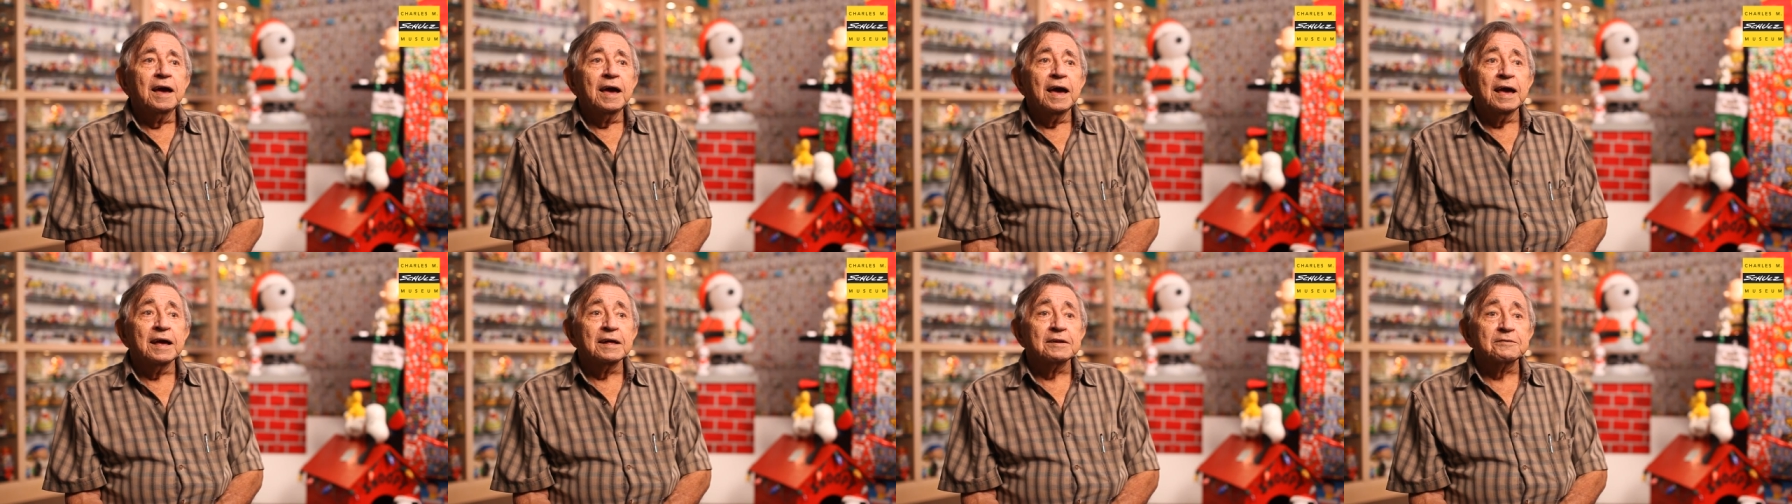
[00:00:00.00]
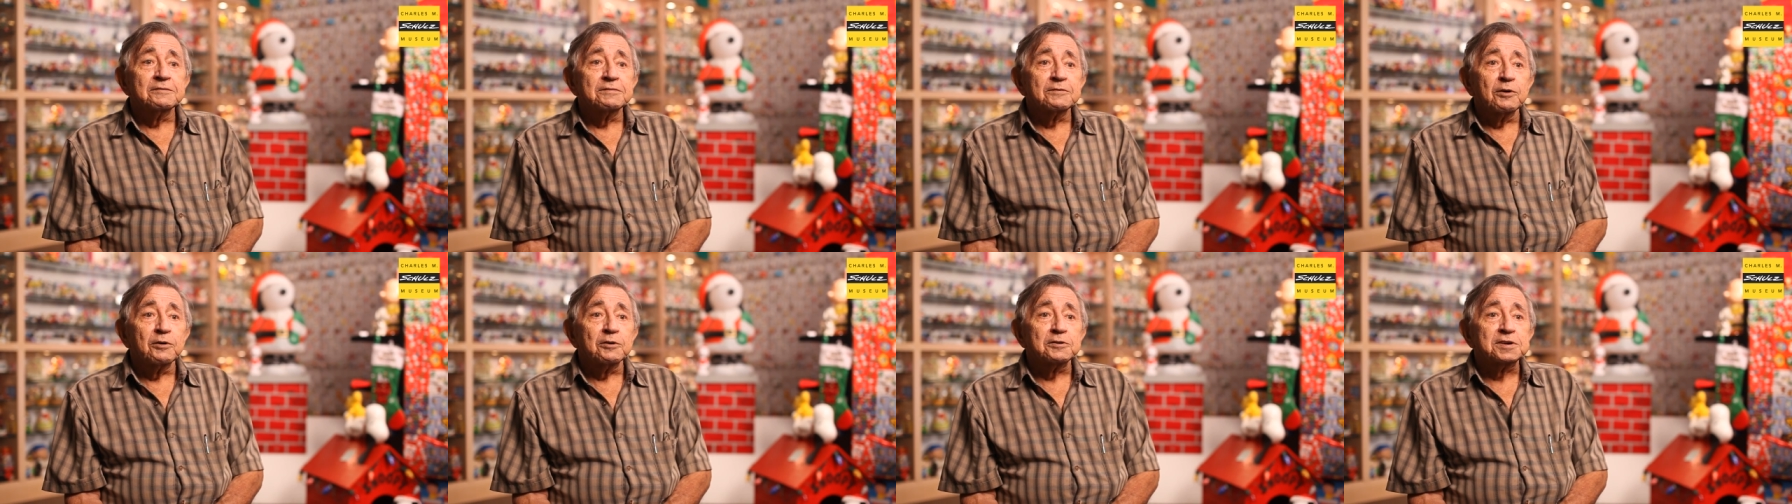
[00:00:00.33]
And
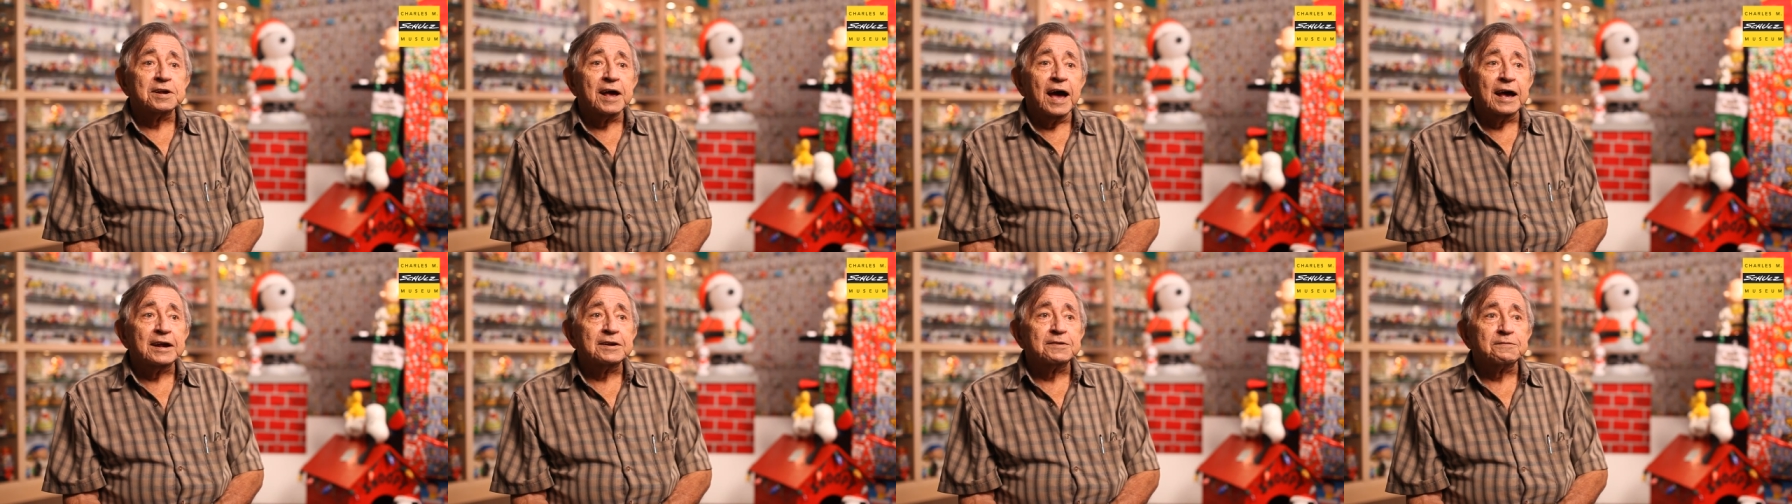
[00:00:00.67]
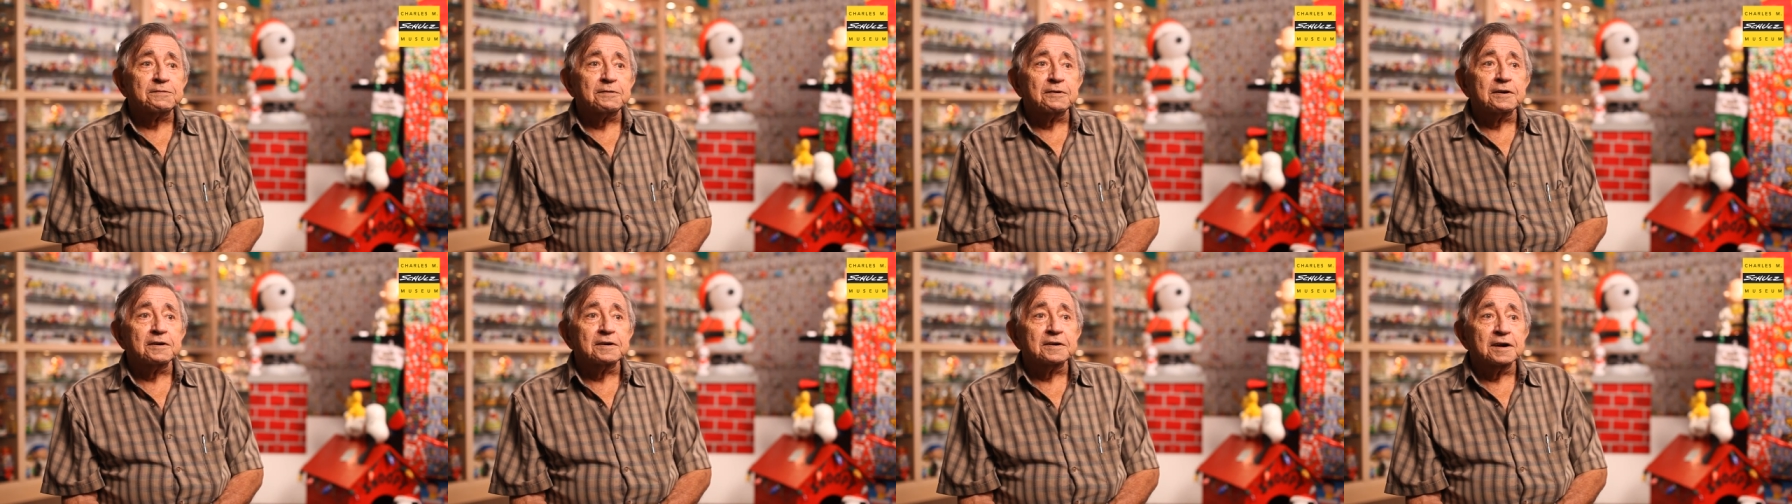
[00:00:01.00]
of course, asked
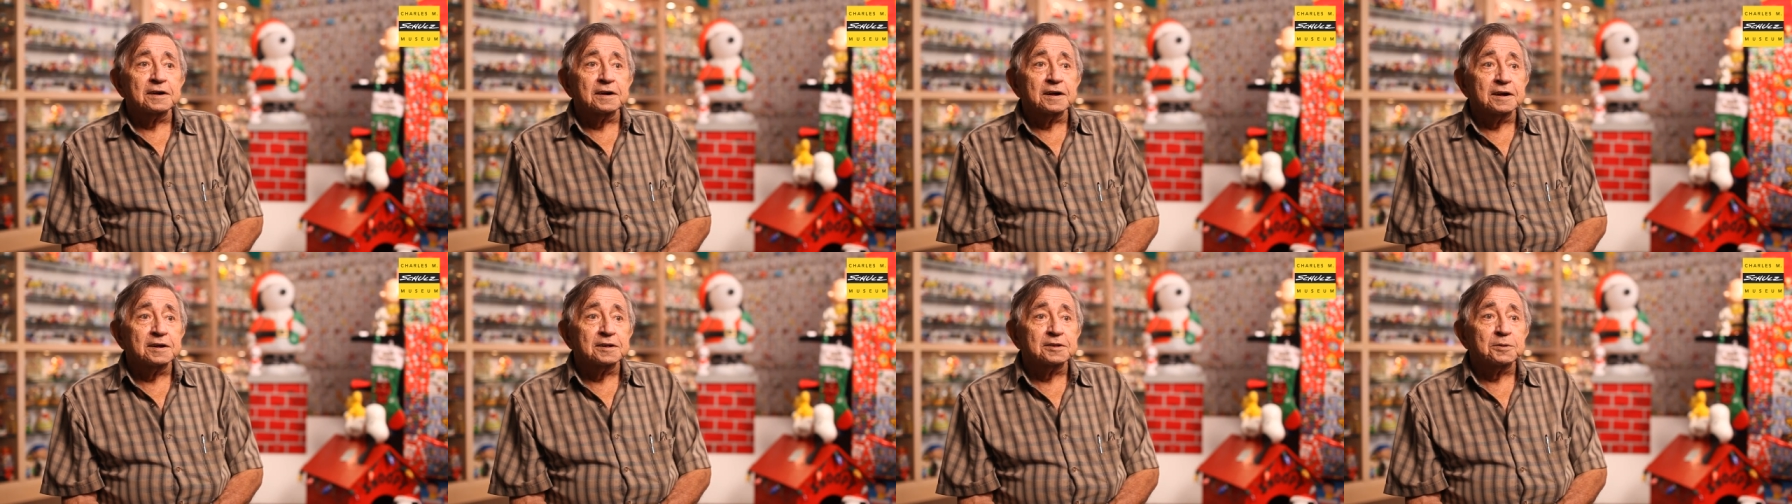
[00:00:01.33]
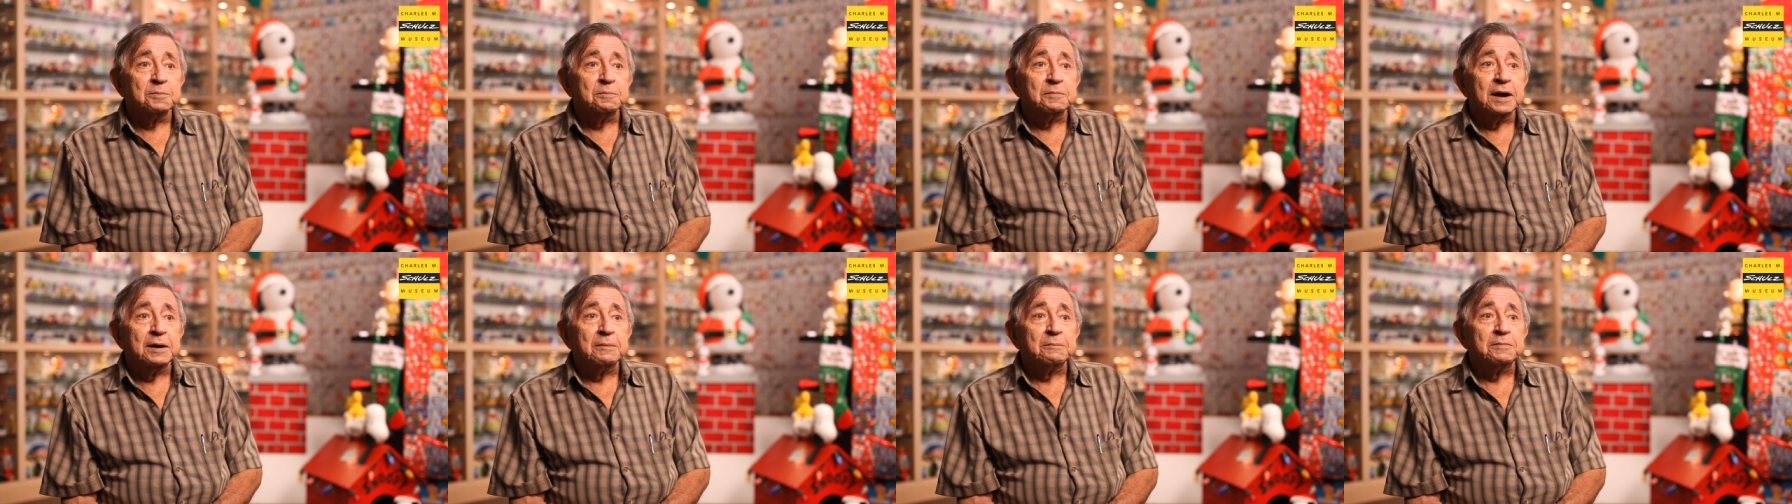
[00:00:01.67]
for uh,
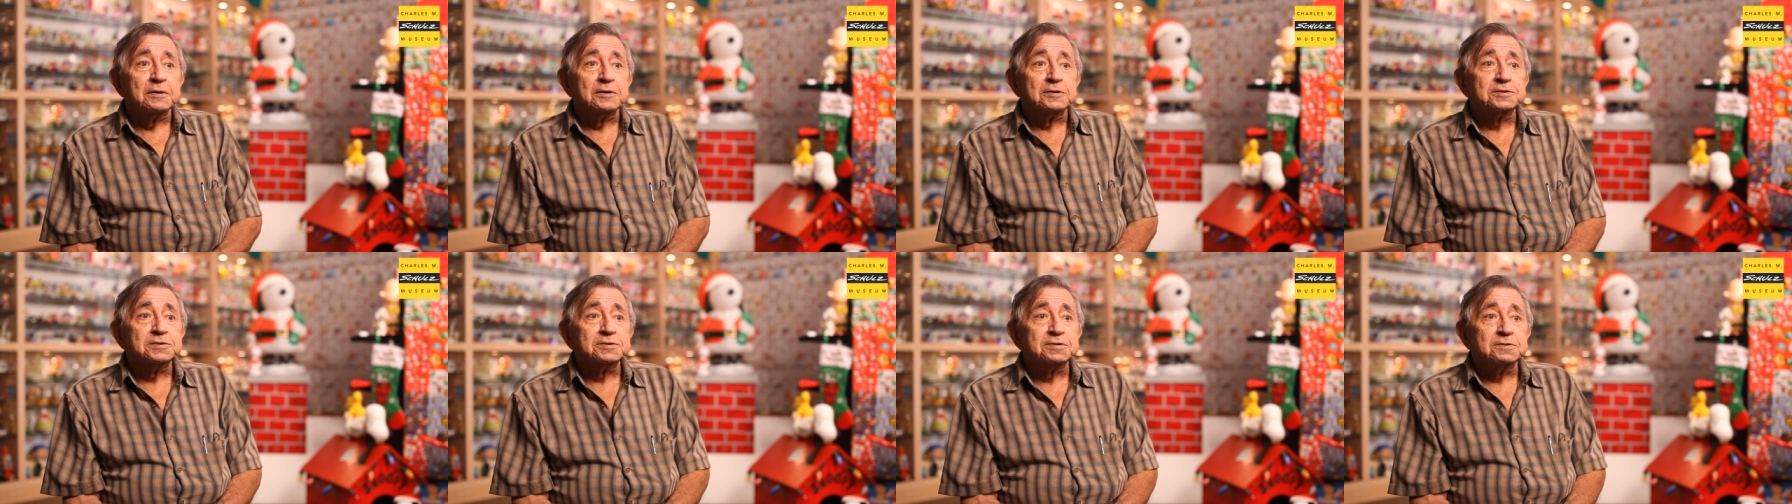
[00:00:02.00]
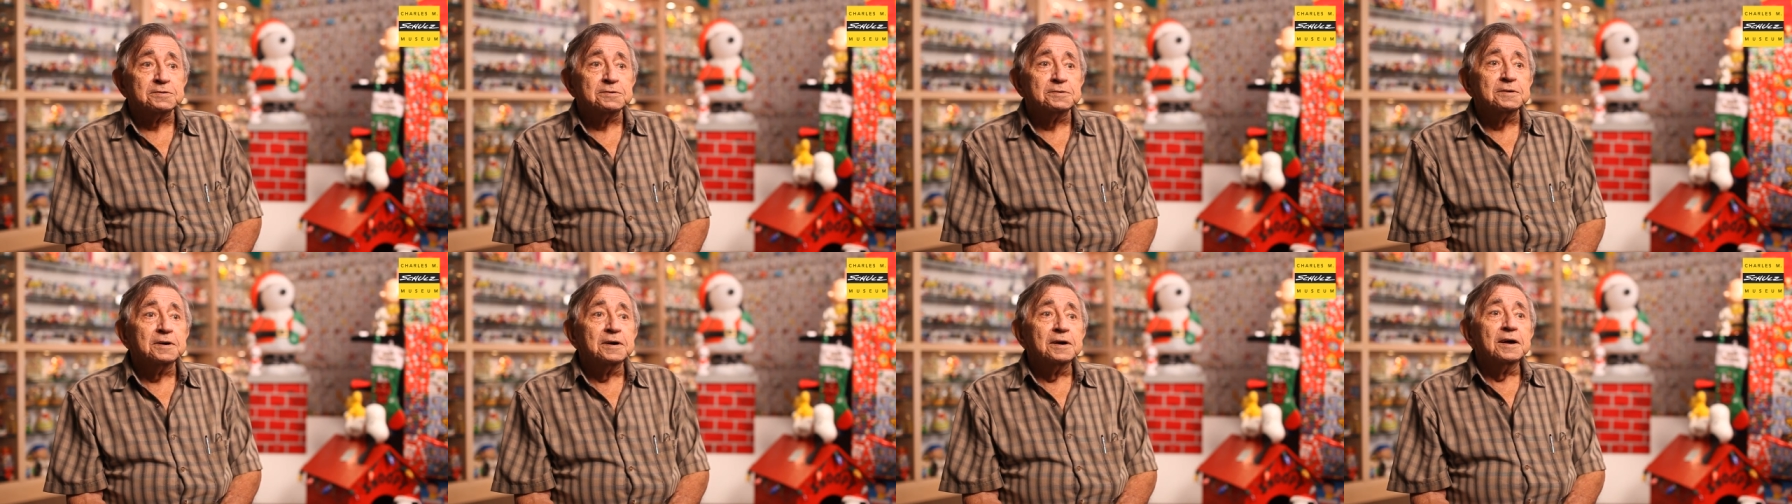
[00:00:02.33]
other members
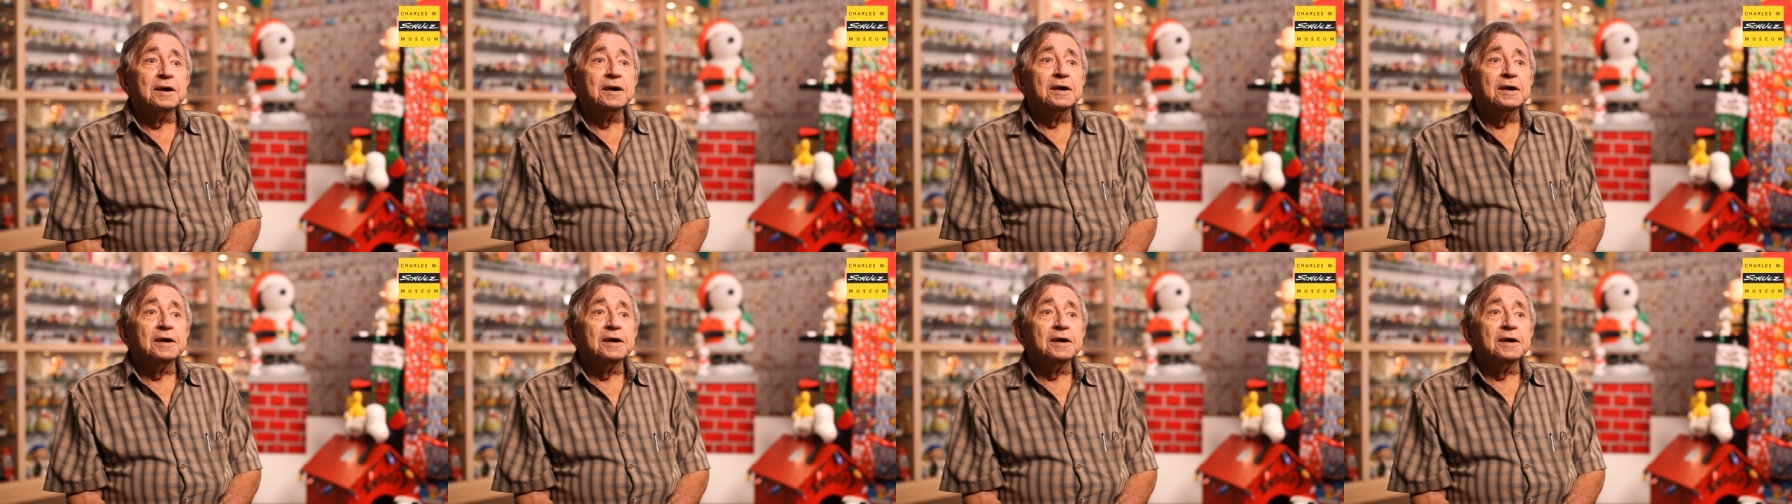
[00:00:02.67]
to